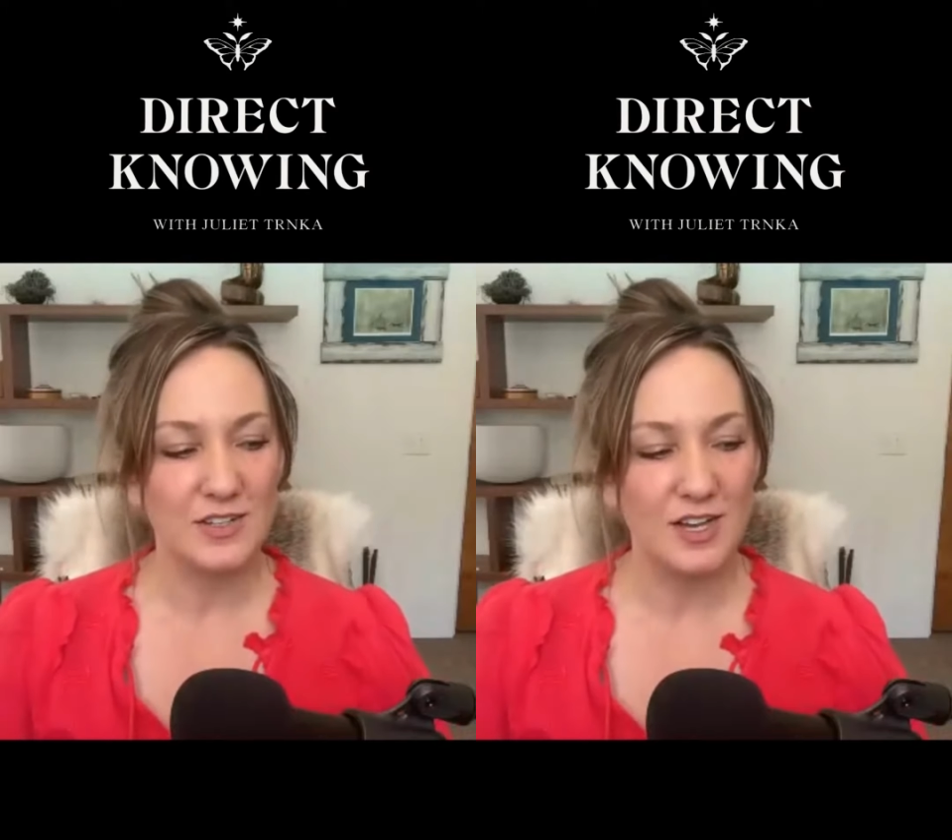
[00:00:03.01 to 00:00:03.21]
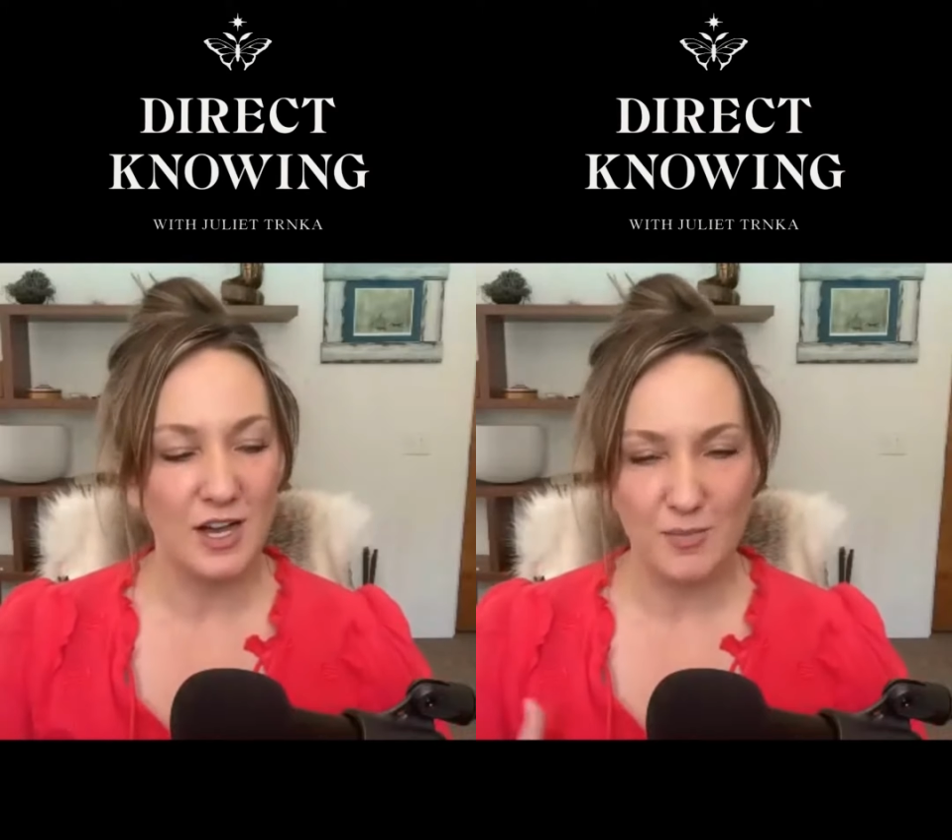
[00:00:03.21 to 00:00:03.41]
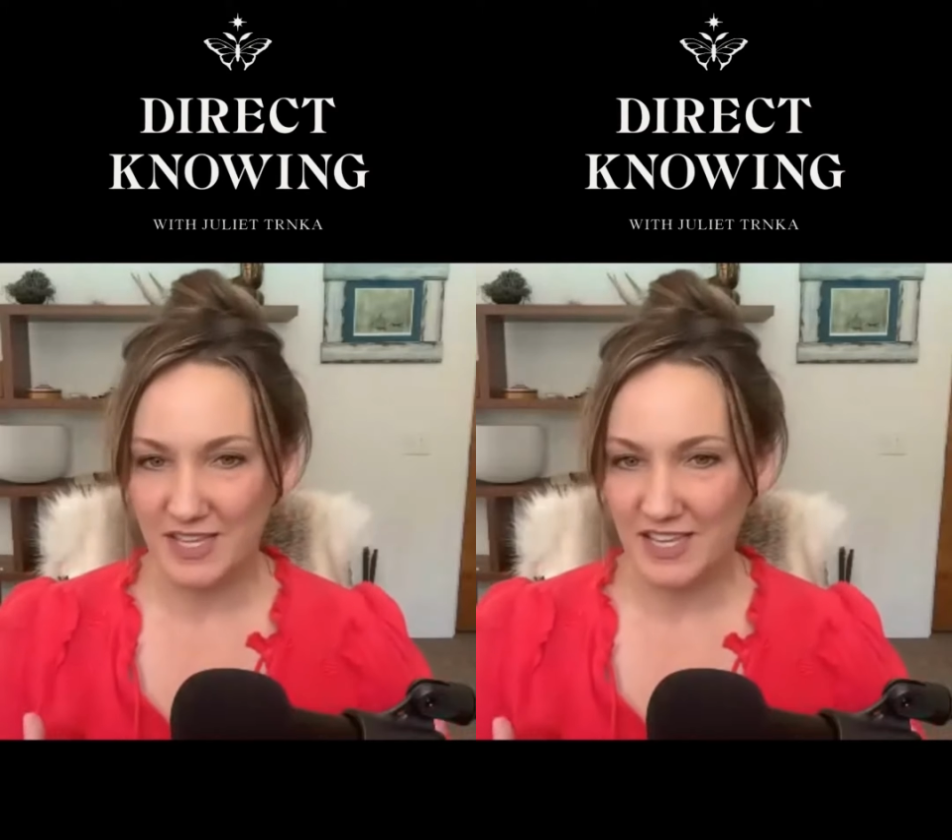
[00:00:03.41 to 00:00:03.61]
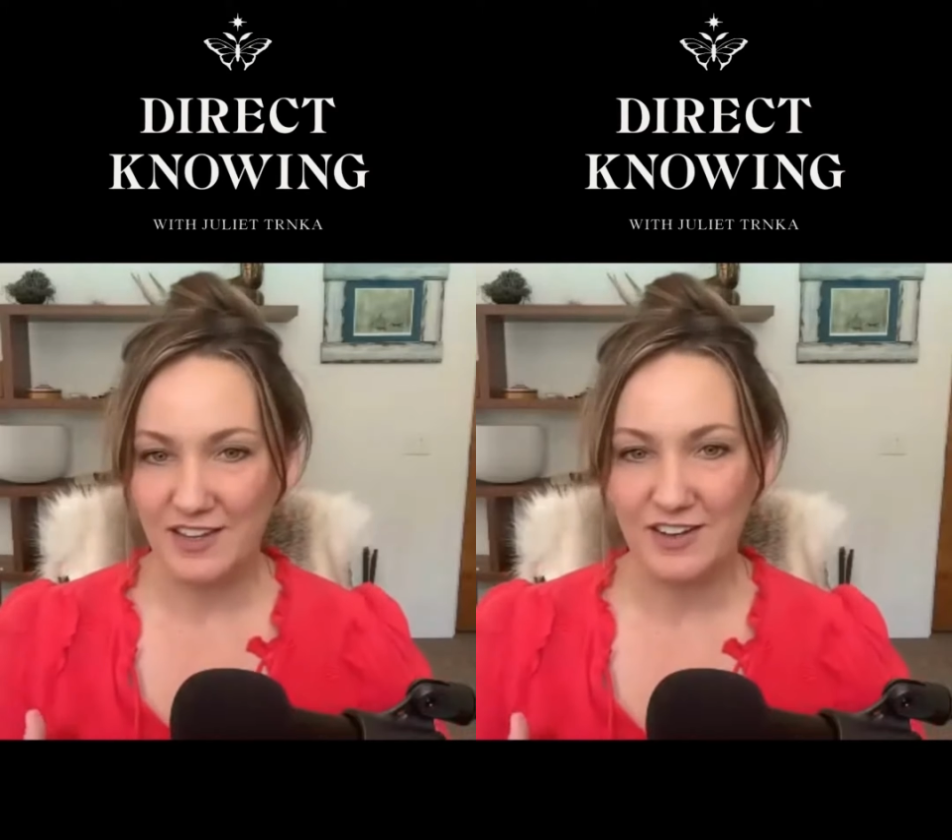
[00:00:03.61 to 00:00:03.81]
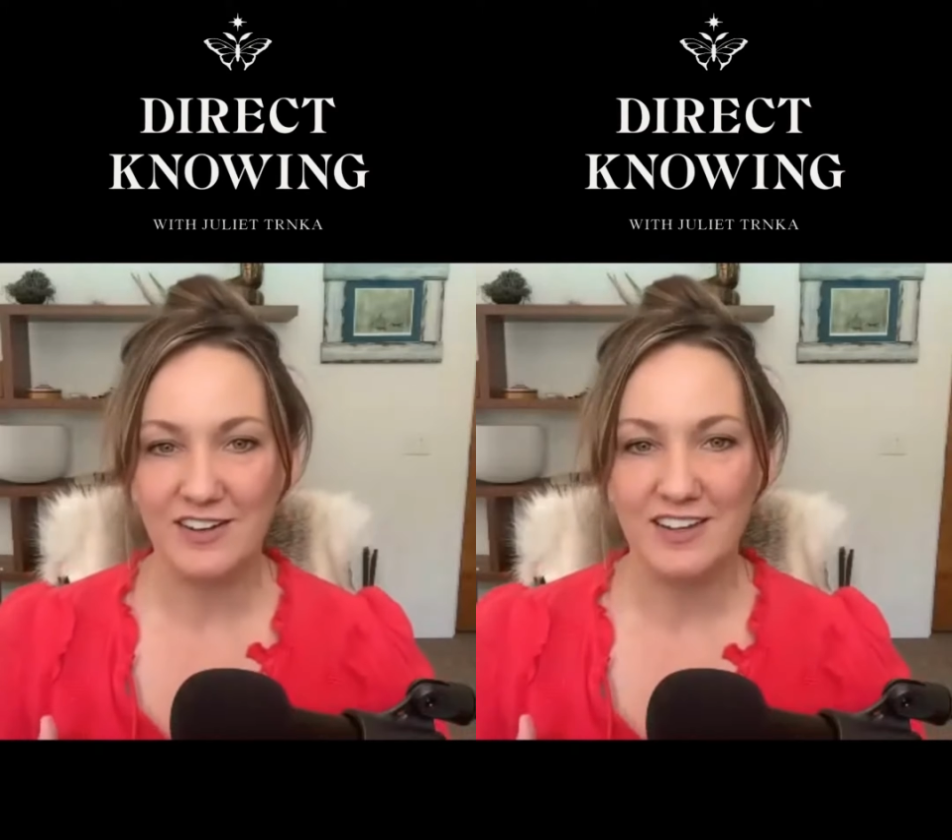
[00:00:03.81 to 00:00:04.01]
come
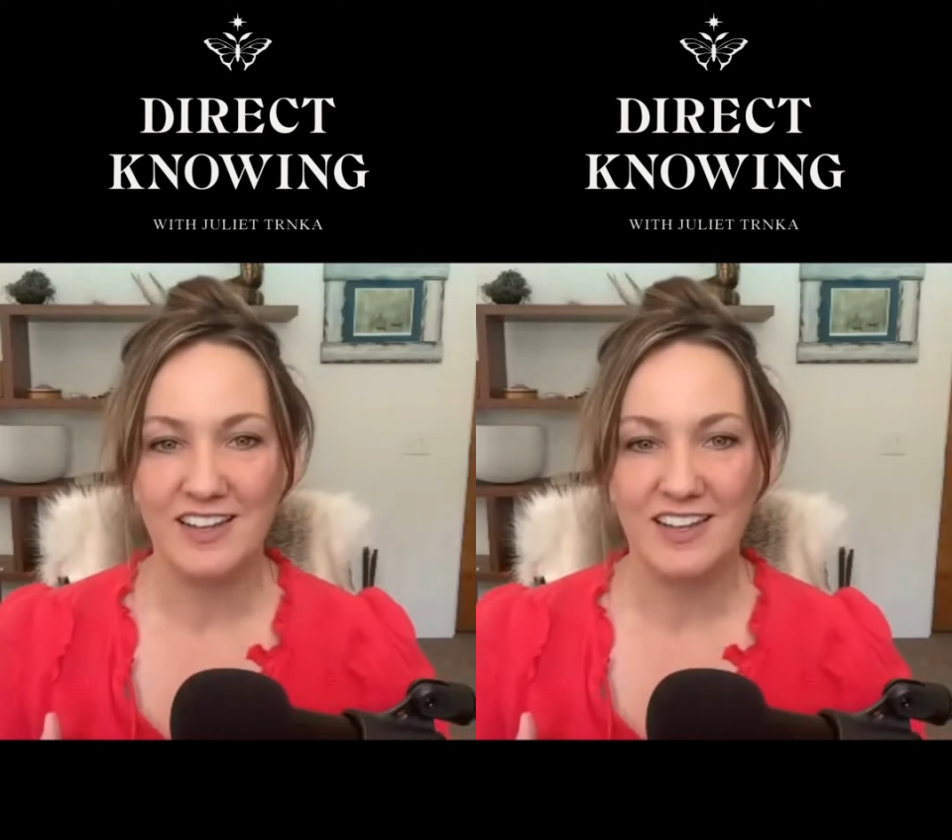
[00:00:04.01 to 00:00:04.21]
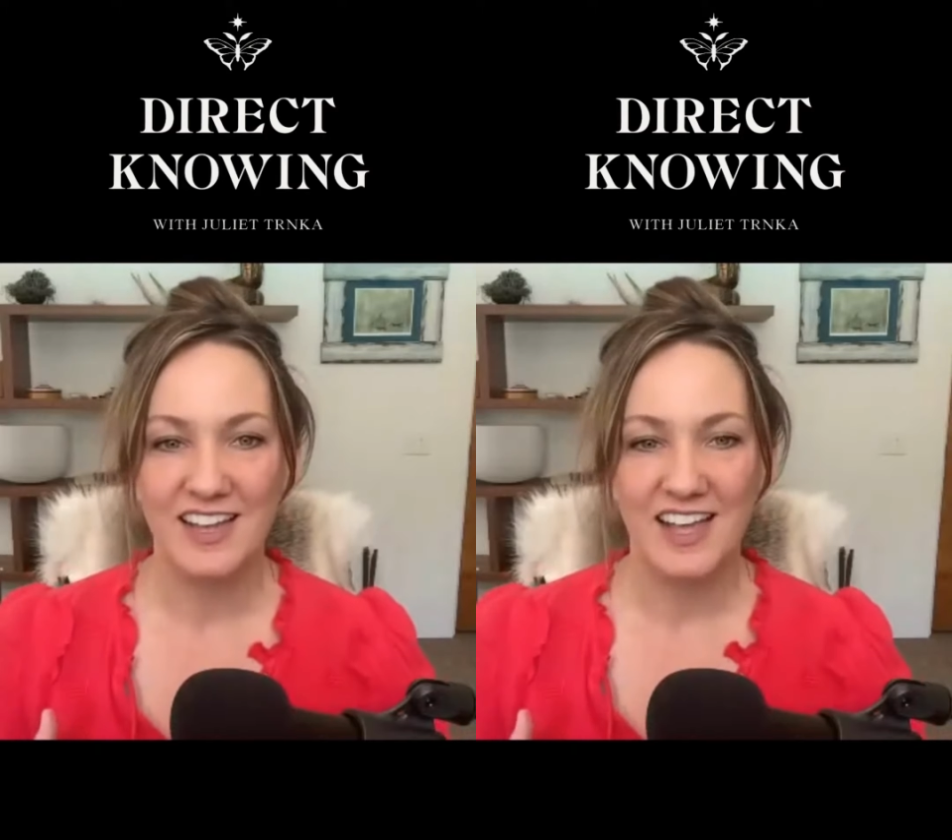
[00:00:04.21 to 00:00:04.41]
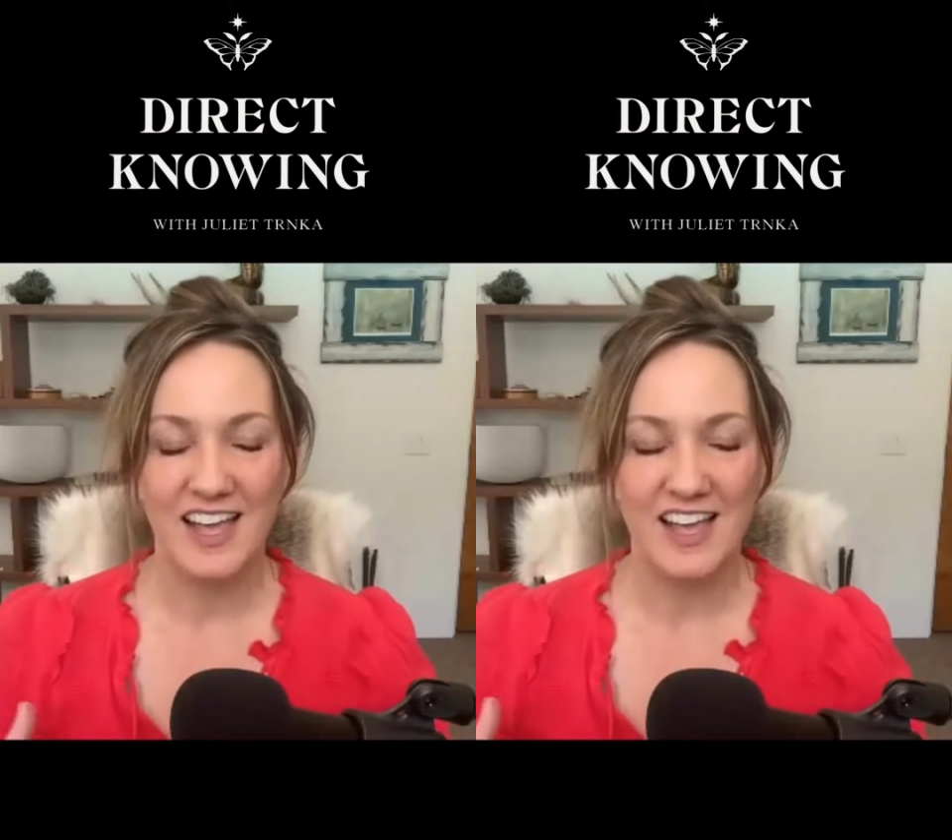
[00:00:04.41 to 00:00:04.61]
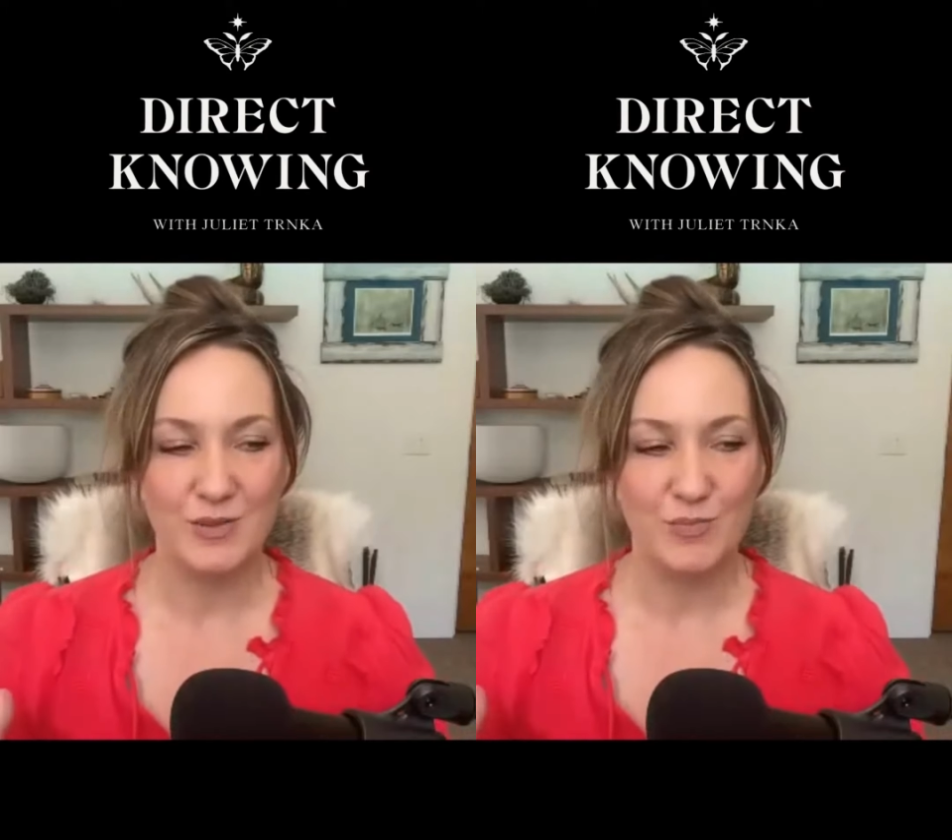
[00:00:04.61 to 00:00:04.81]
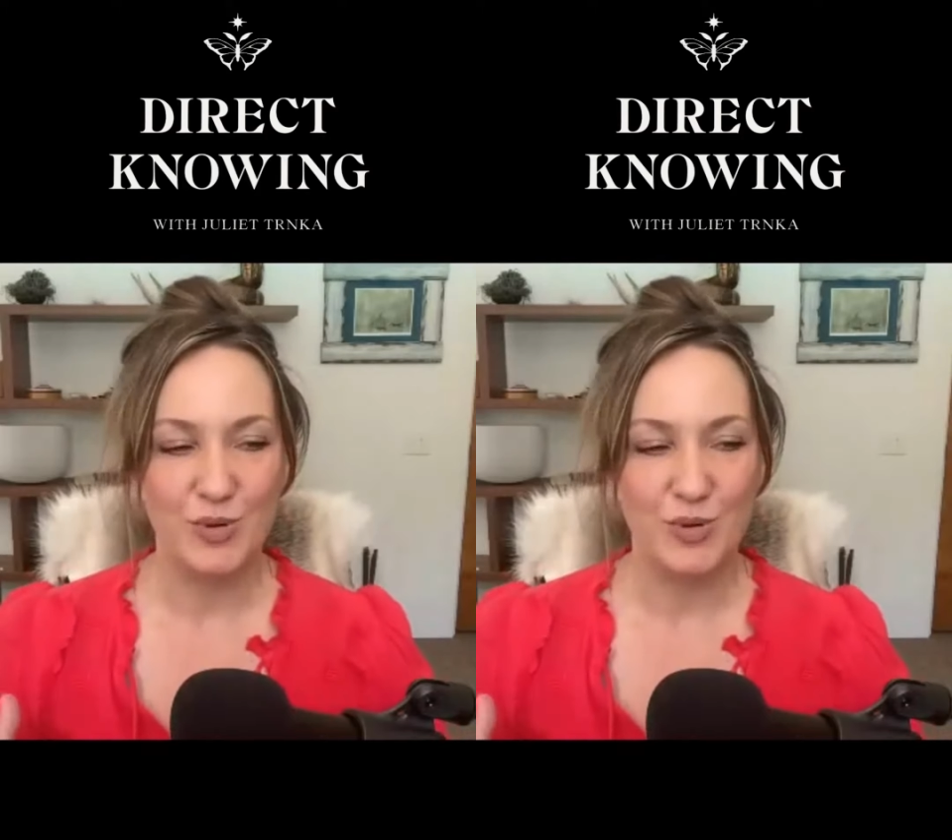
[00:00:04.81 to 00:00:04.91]
here and